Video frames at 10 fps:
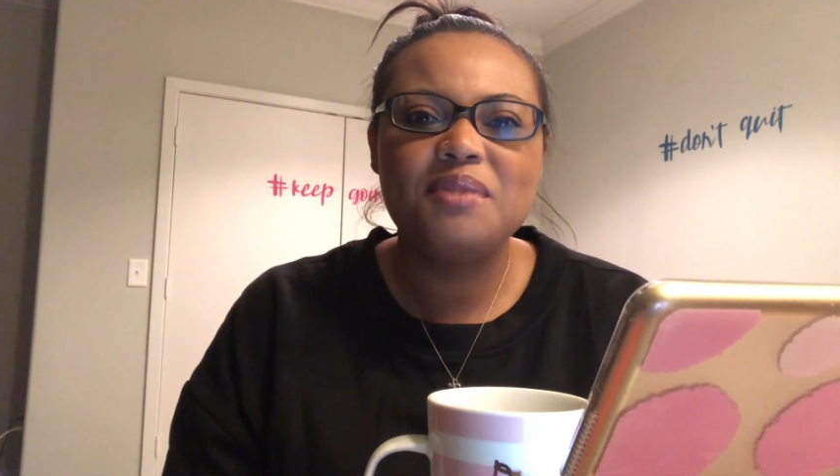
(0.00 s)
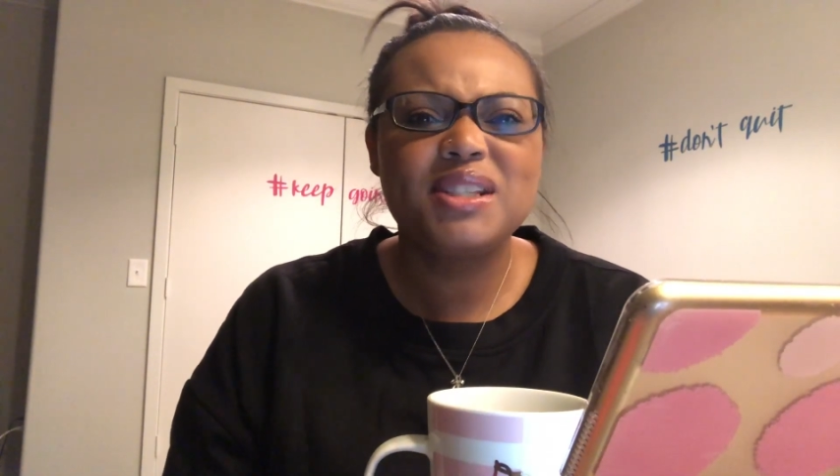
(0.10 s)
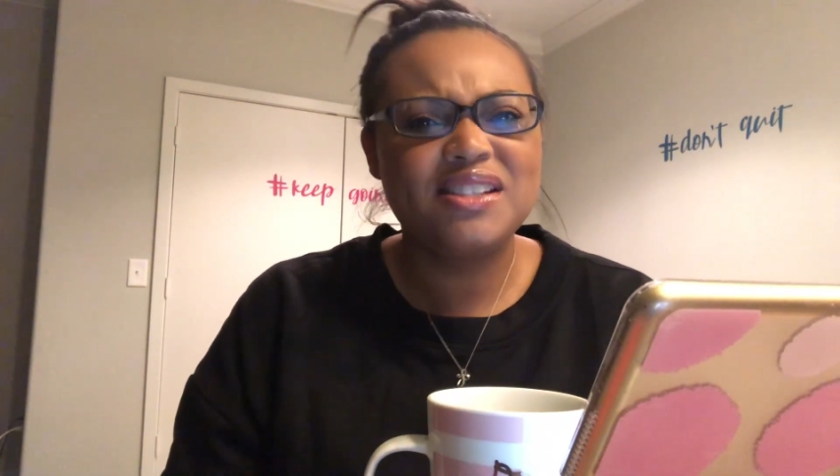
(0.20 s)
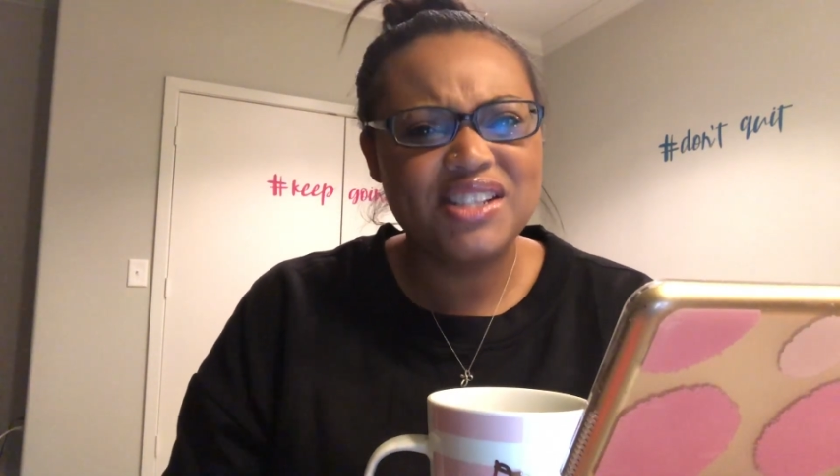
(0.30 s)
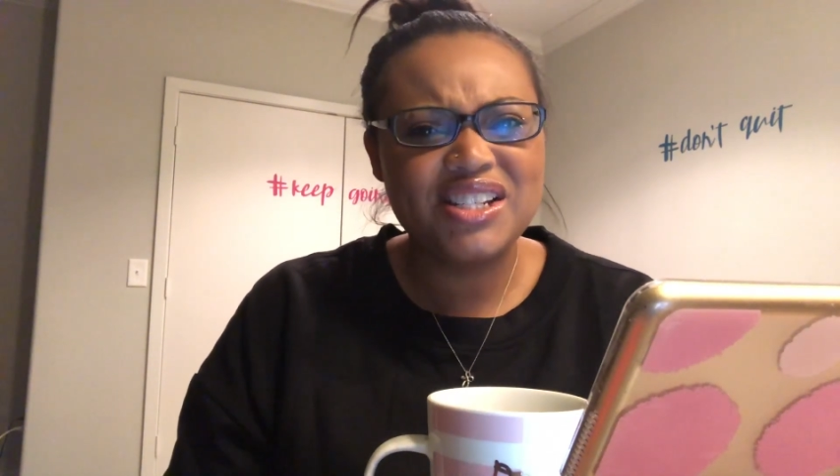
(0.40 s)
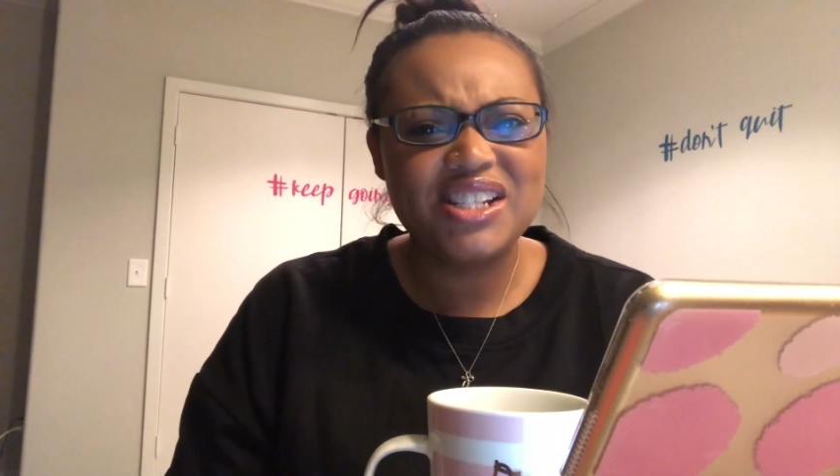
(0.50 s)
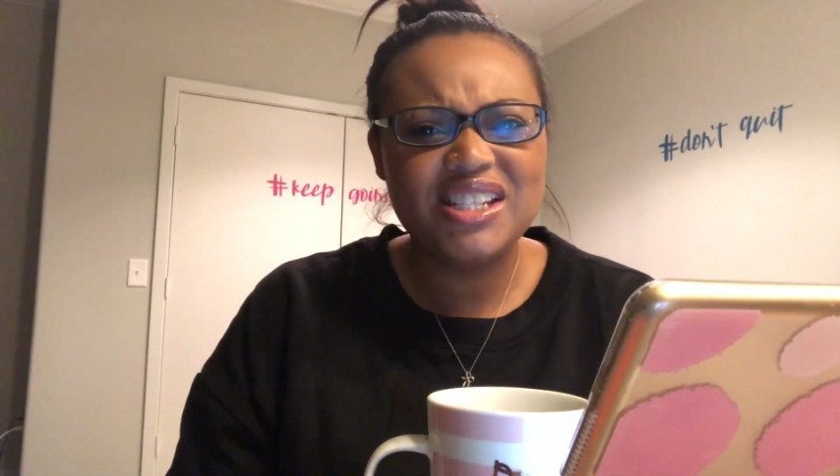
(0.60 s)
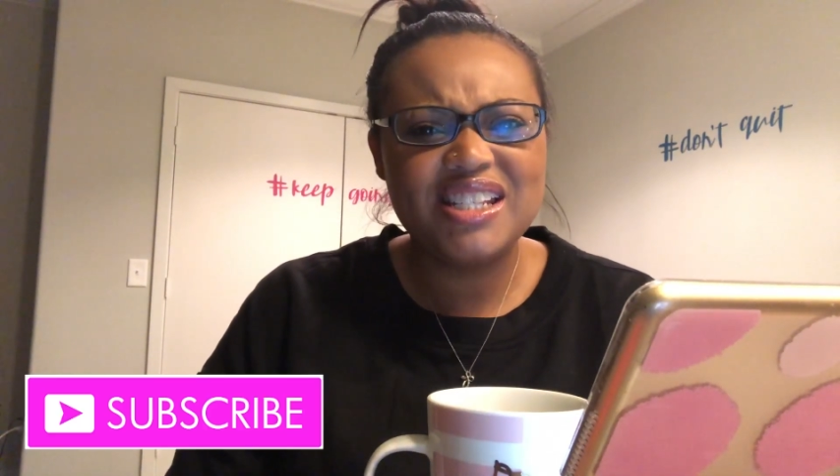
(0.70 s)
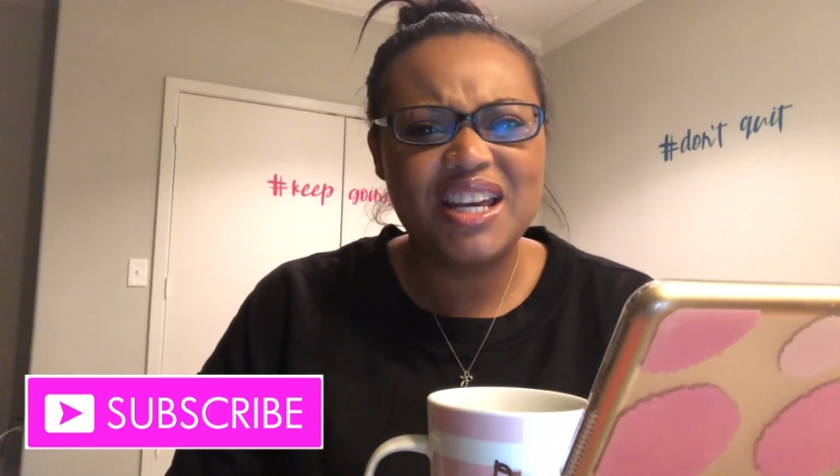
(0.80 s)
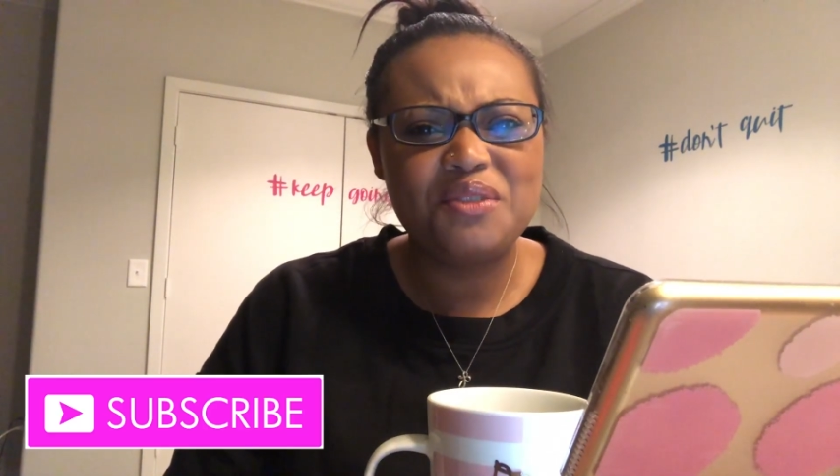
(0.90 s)
because I was actually
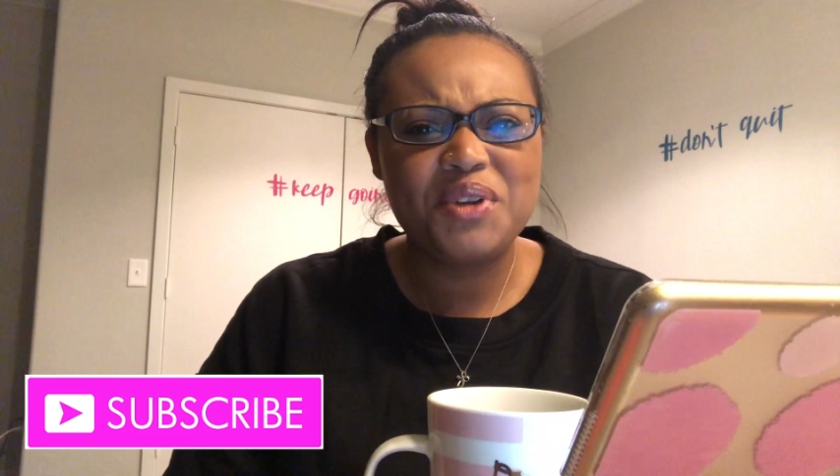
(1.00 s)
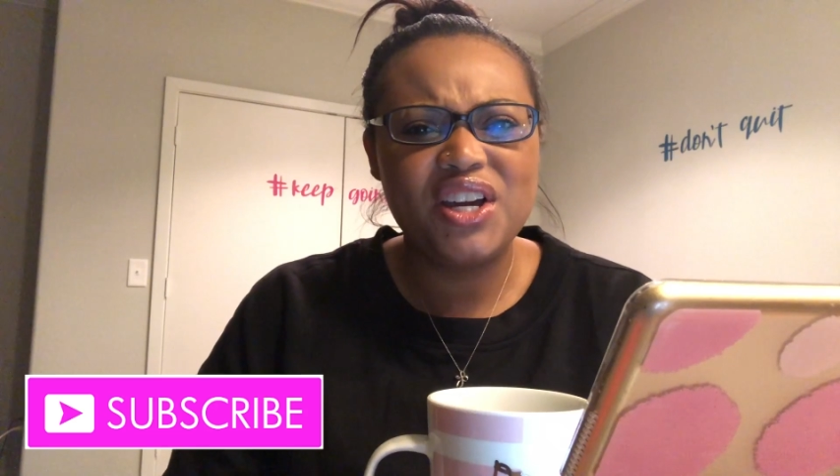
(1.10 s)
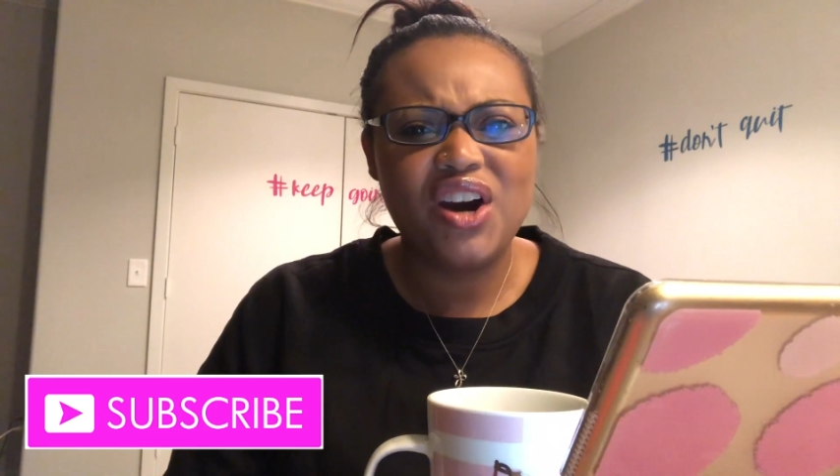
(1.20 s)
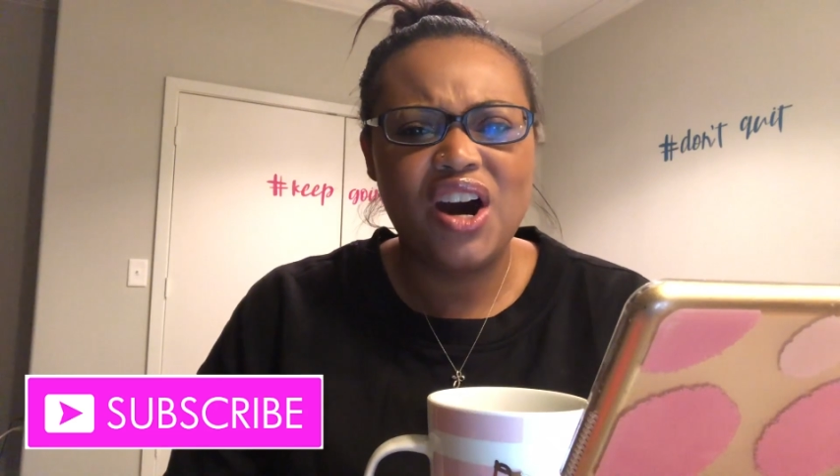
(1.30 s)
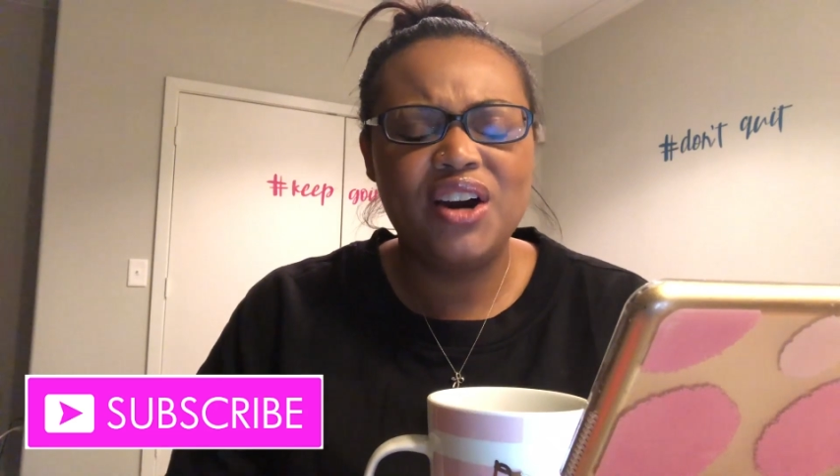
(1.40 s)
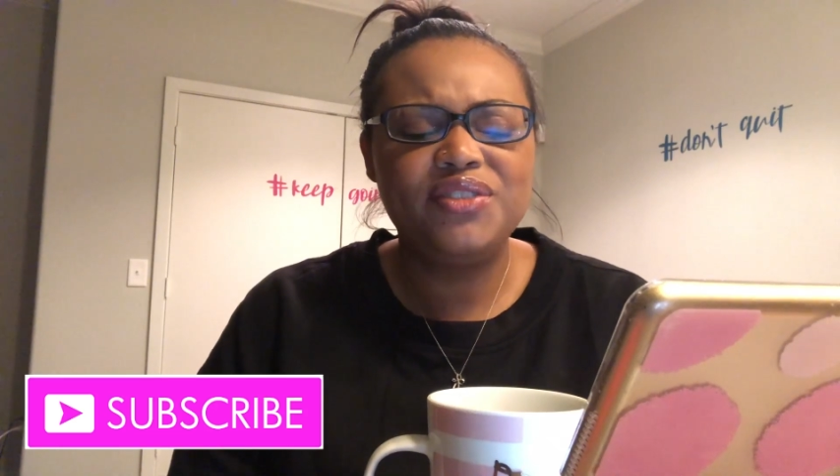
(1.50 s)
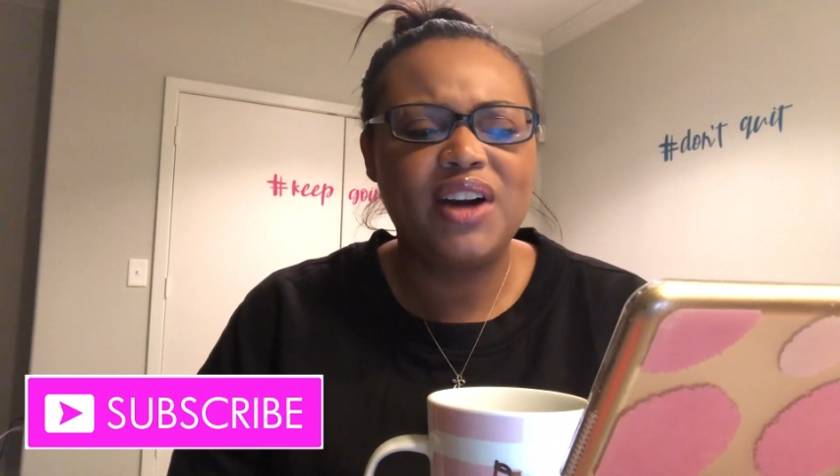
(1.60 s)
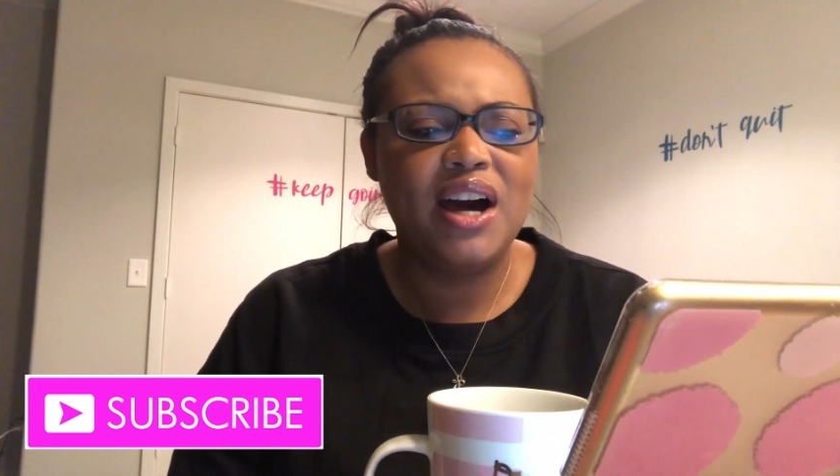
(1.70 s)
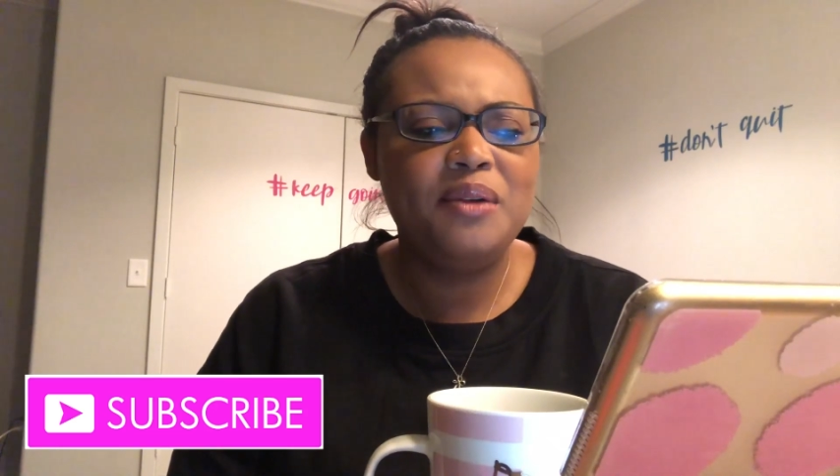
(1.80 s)
going to take a week off